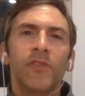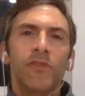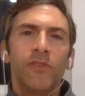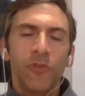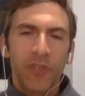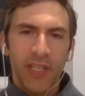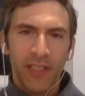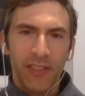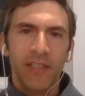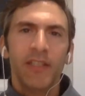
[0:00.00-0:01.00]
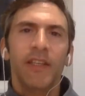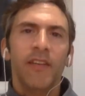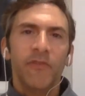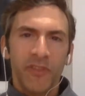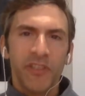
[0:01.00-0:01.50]
utility
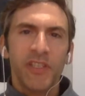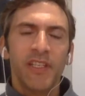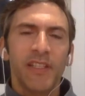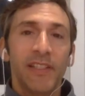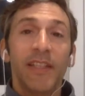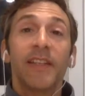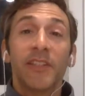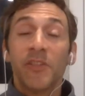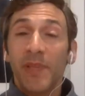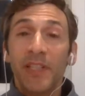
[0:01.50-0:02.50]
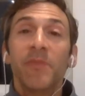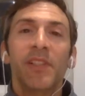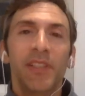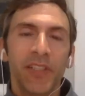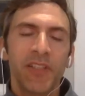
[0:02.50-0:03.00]
and versatility and
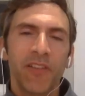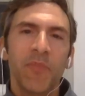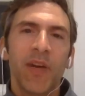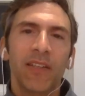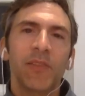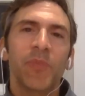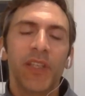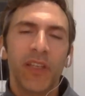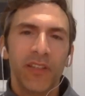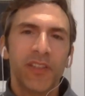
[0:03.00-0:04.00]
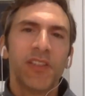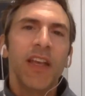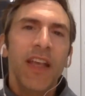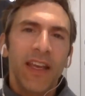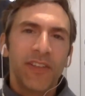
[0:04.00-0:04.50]
explainability to the model, because
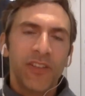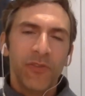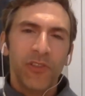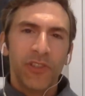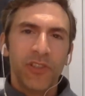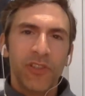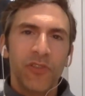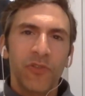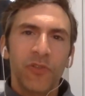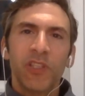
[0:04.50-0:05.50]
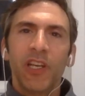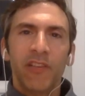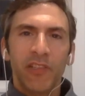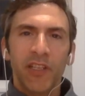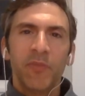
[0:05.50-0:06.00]
as you look to
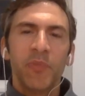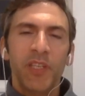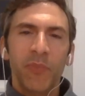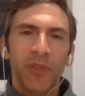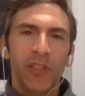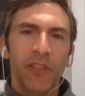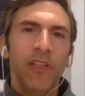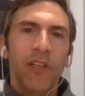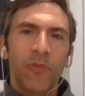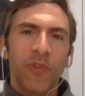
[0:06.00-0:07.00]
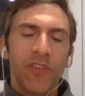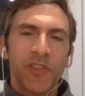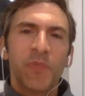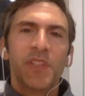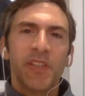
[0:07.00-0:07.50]
target people with a
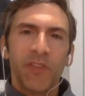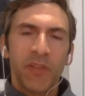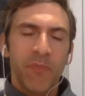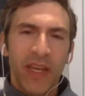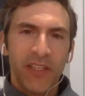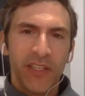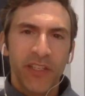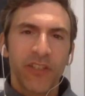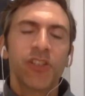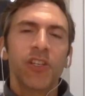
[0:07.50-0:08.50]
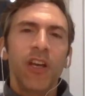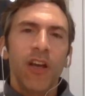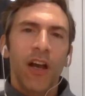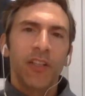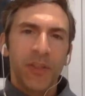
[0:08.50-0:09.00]
specific message,
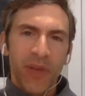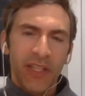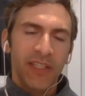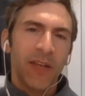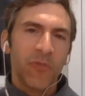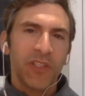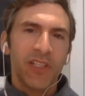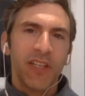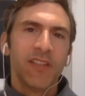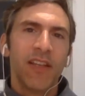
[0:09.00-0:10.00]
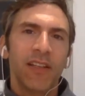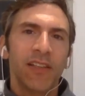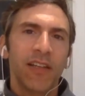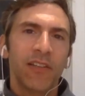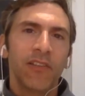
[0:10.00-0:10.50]
depending on what
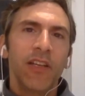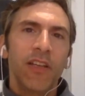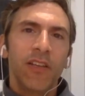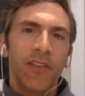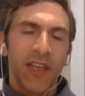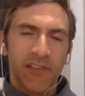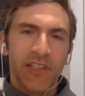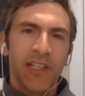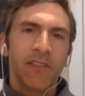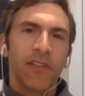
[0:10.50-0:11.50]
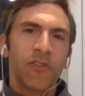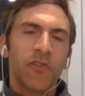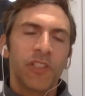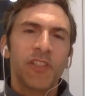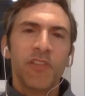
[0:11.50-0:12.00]
decile they are in,
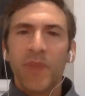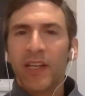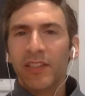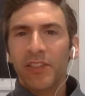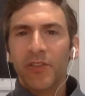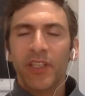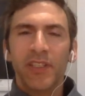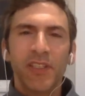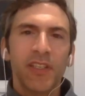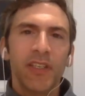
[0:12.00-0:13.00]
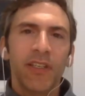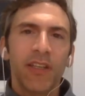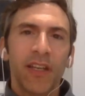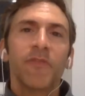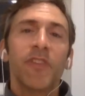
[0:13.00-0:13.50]
according to the model, you can see
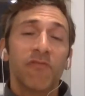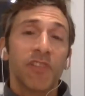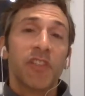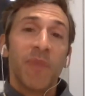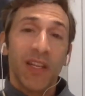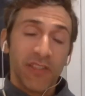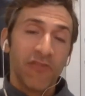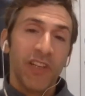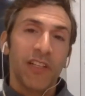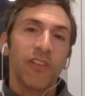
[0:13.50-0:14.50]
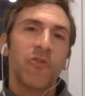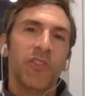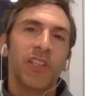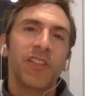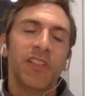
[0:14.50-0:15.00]
kind of their response rate
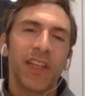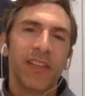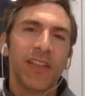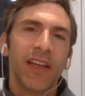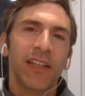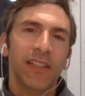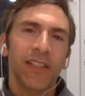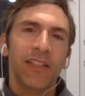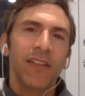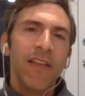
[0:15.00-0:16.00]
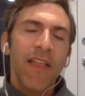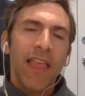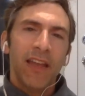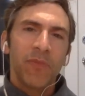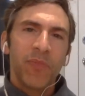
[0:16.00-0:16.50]
according to decile,
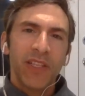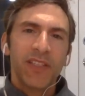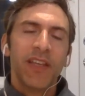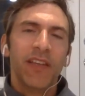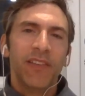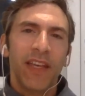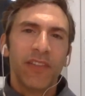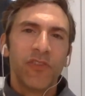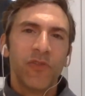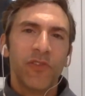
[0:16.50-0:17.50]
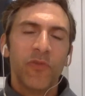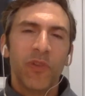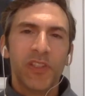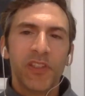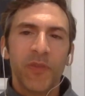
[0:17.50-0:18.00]
and based on that, sort of
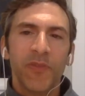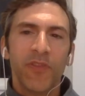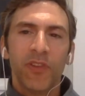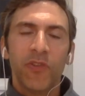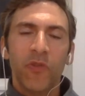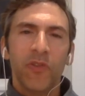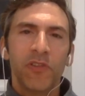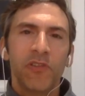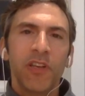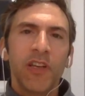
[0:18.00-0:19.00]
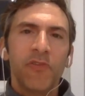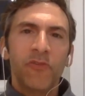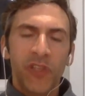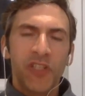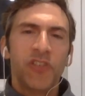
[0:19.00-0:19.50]
what some of the core
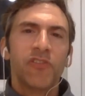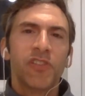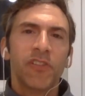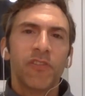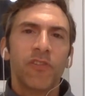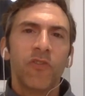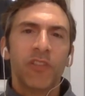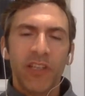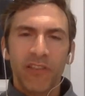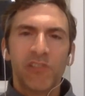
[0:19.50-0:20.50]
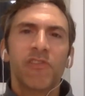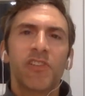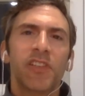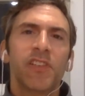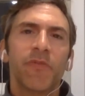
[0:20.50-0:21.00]
features or the core
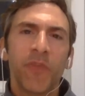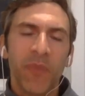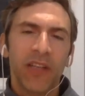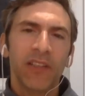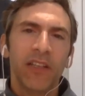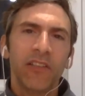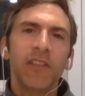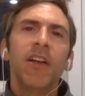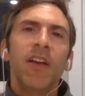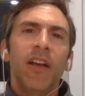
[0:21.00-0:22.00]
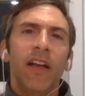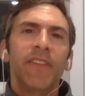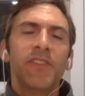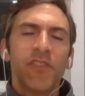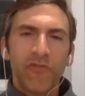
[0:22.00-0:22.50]
characteristics of the model are. And
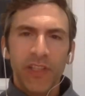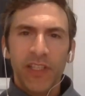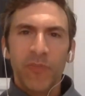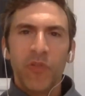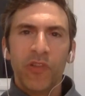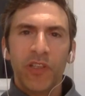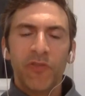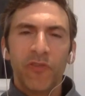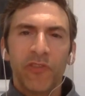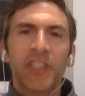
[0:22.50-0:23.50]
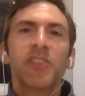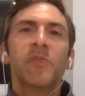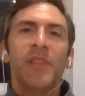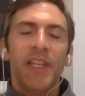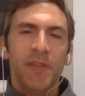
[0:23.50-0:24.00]
this is really important for
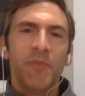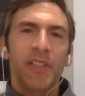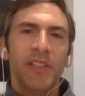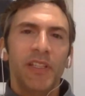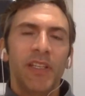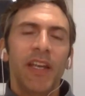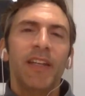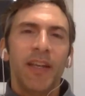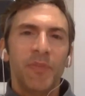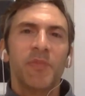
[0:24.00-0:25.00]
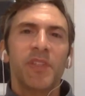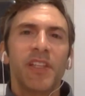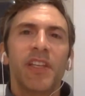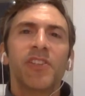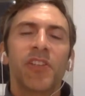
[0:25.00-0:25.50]
explainability and
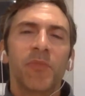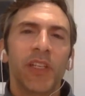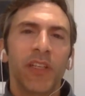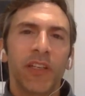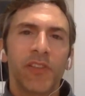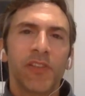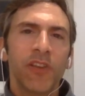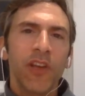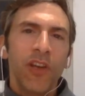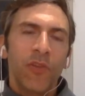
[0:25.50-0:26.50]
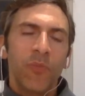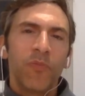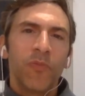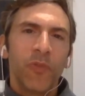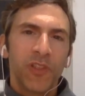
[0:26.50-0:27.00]
optimization, because
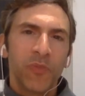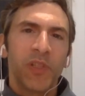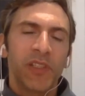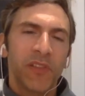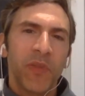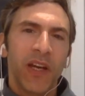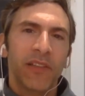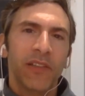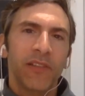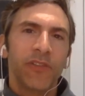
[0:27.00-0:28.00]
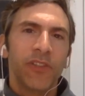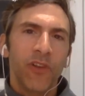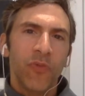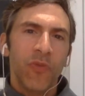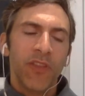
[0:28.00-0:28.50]
when you build a model,
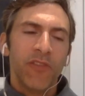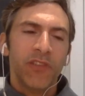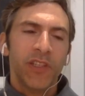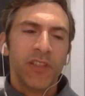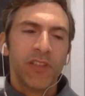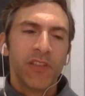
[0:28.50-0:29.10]
whether it